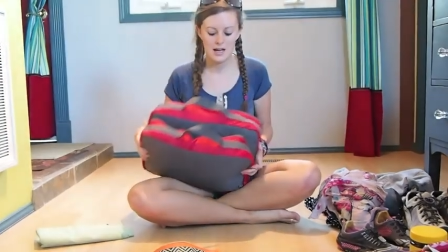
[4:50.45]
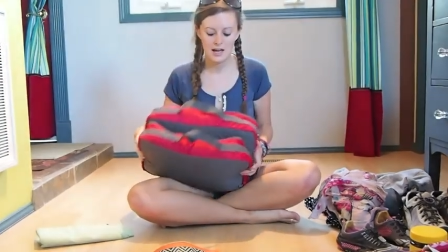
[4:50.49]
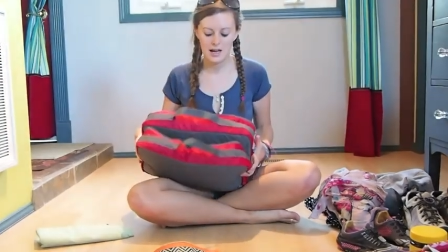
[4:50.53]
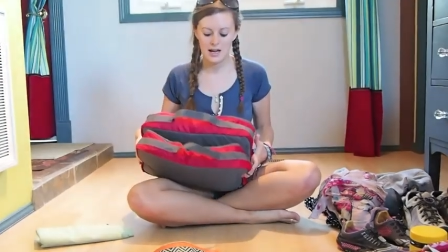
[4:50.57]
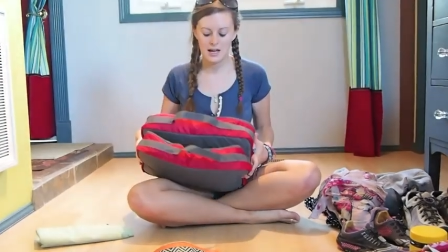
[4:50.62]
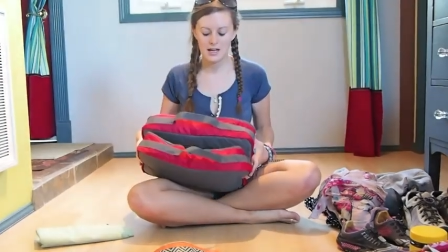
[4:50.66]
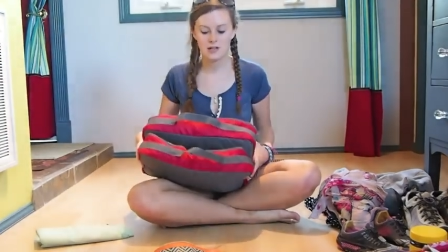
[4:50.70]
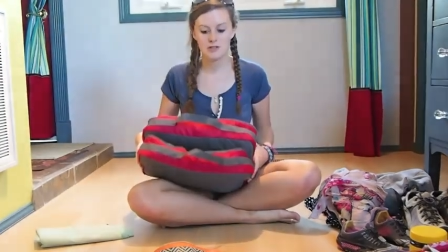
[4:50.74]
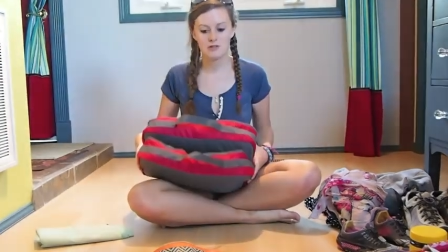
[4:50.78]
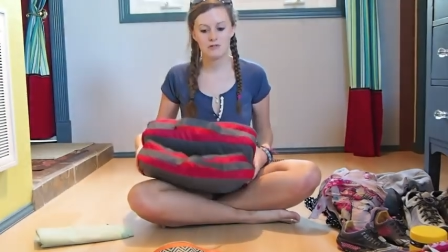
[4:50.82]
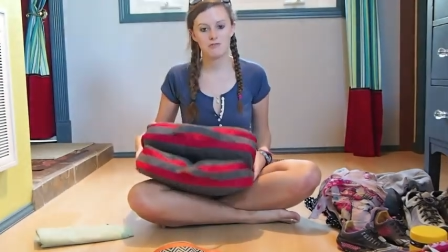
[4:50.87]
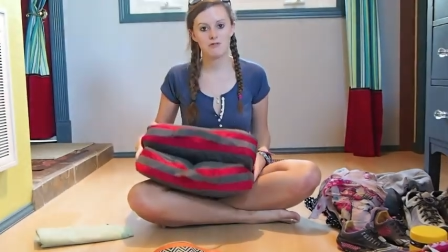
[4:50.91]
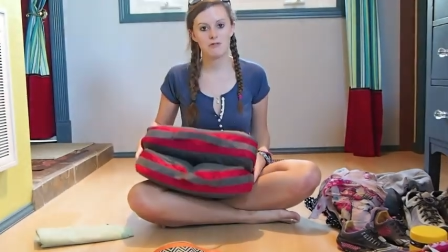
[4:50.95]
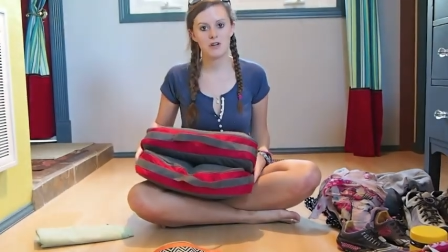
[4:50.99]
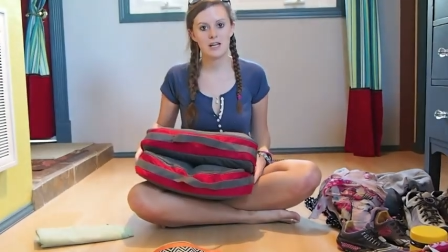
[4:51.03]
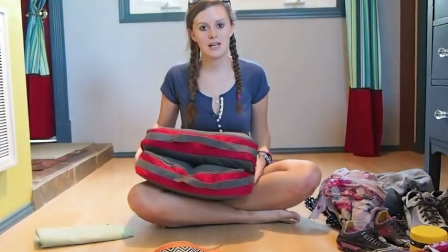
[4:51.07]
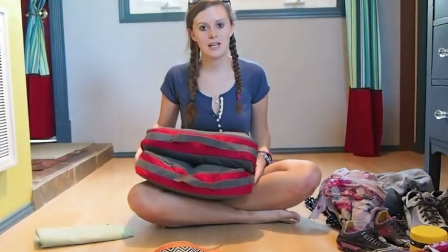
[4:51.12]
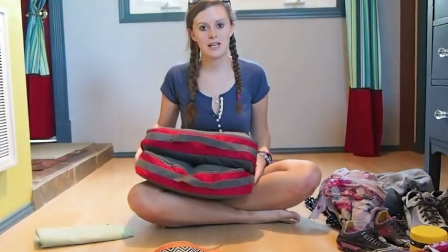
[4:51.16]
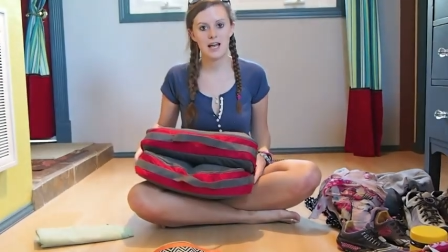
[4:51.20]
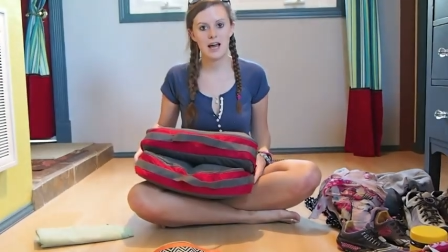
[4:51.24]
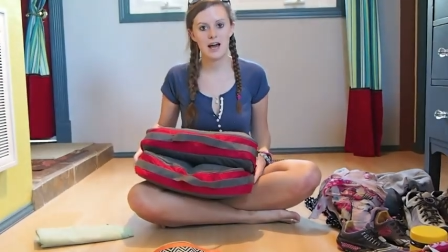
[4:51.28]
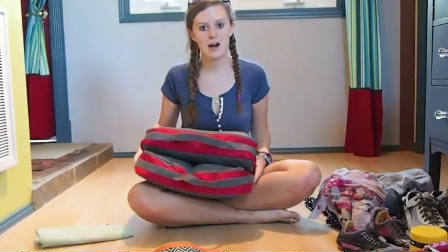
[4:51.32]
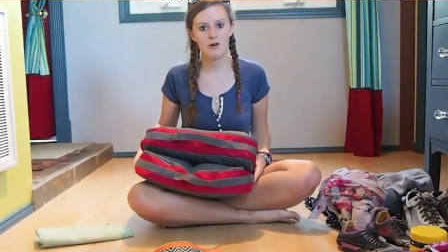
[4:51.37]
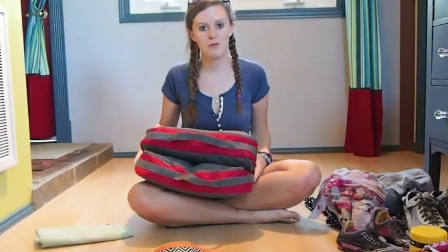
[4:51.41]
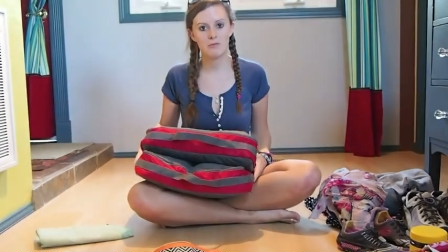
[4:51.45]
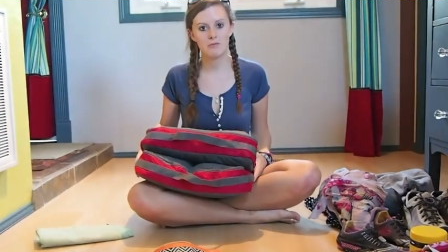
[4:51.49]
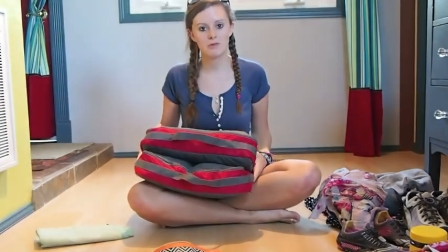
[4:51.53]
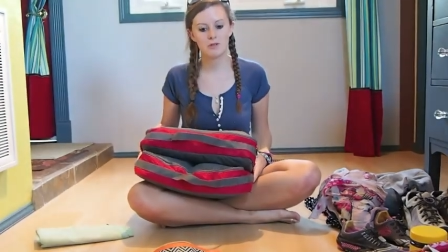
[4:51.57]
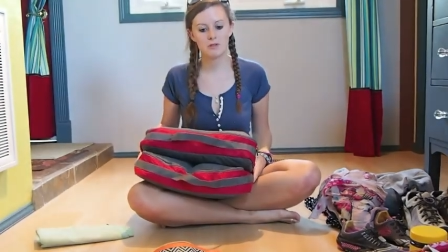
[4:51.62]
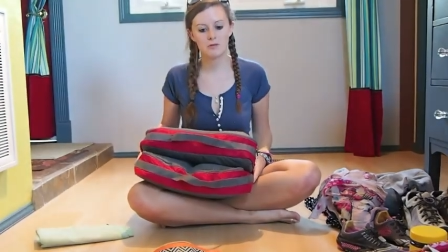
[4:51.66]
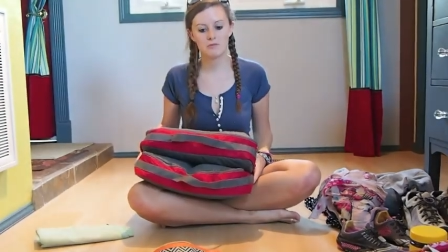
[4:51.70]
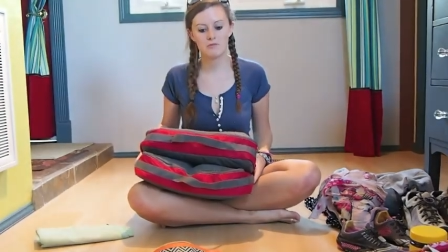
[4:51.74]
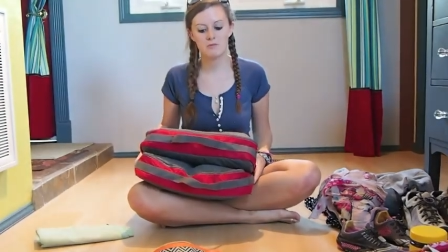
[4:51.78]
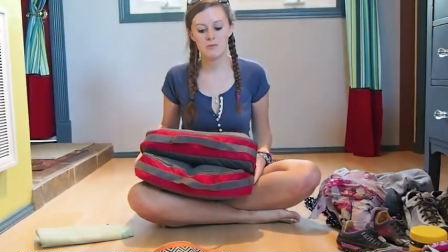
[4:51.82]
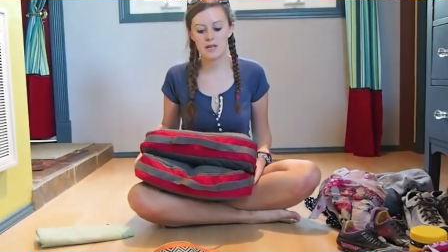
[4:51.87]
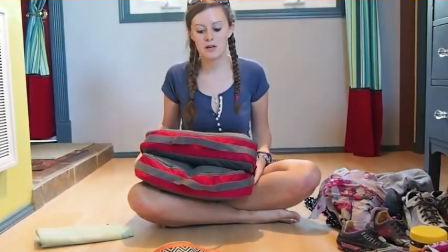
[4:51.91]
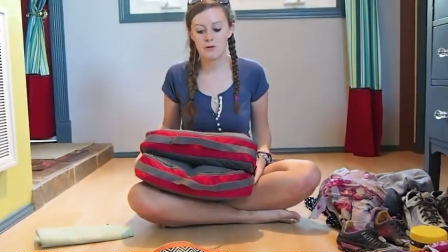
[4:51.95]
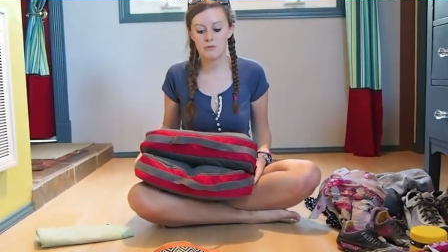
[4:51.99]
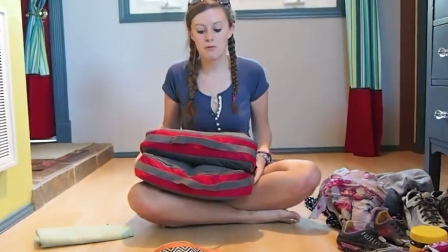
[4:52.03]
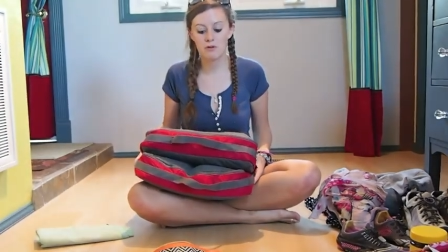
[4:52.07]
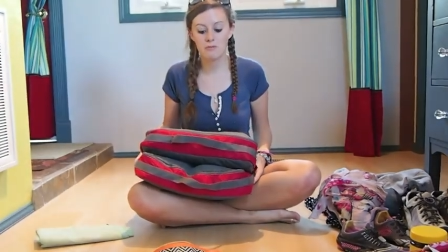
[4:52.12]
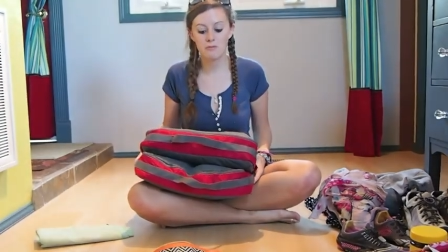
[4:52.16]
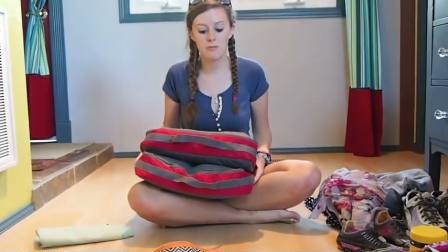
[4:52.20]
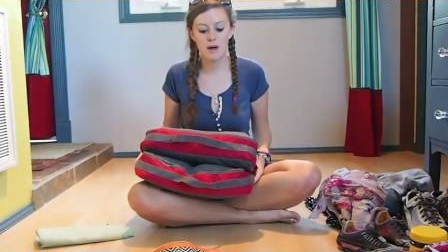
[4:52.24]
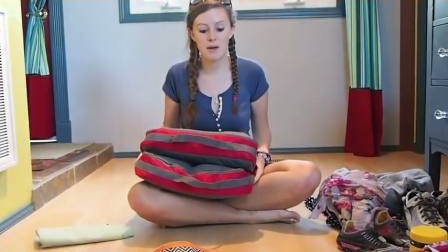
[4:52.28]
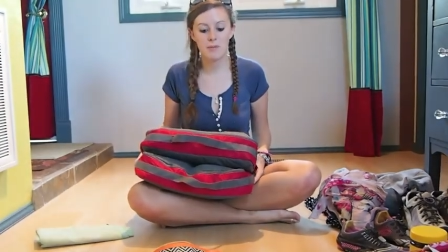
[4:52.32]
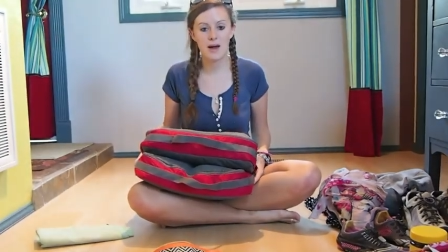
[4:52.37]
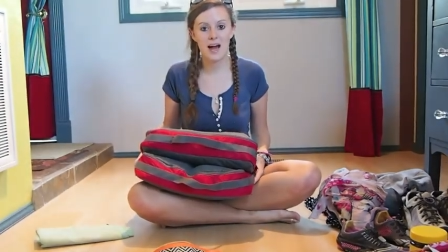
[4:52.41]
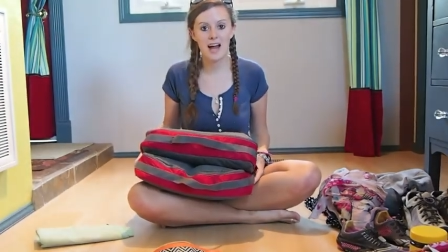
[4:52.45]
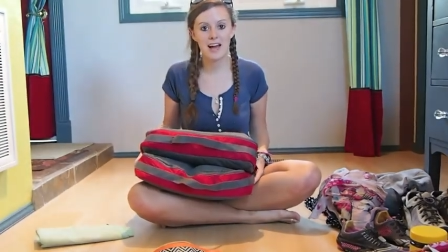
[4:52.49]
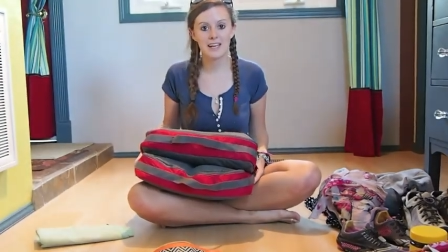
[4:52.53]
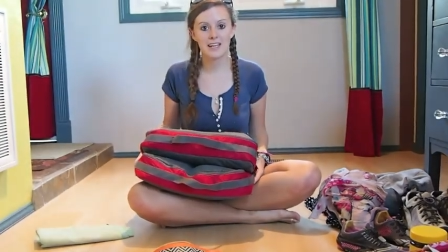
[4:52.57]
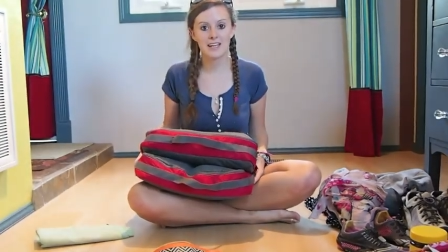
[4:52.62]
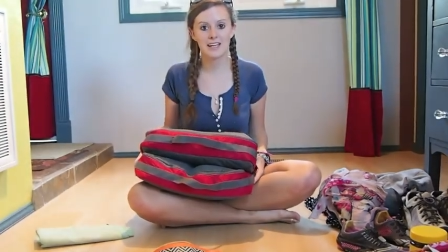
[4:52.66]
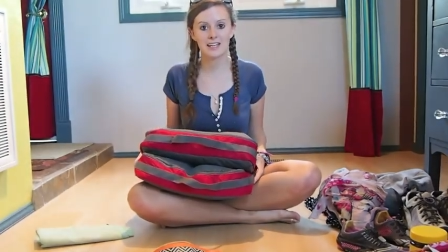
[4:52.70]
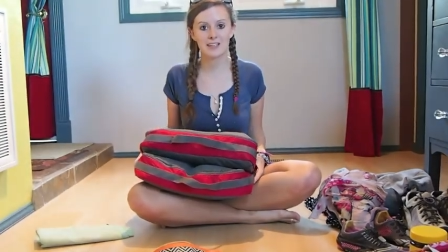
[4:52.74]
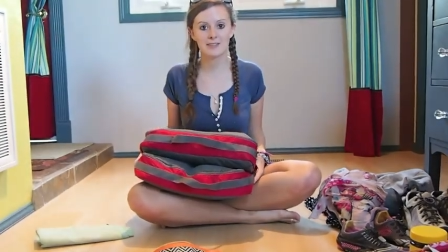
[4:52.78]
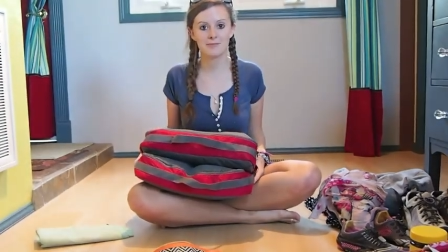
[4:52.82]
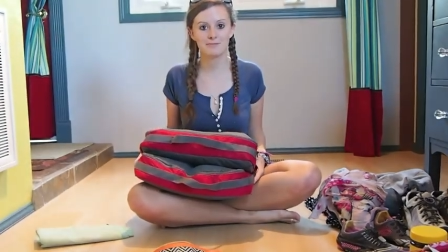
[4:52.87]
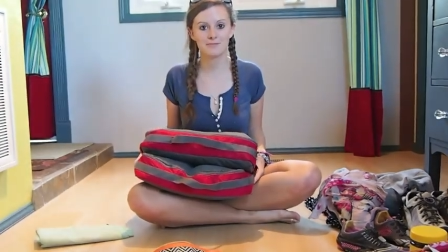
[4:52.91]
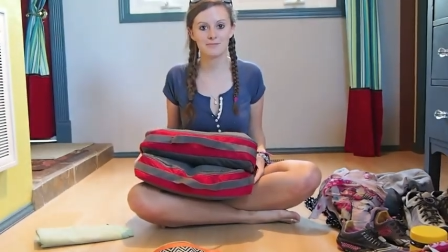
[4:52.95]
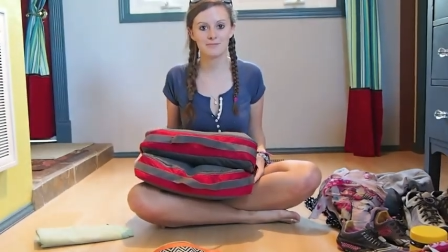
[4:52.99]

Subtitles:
it's really helped me with my packing.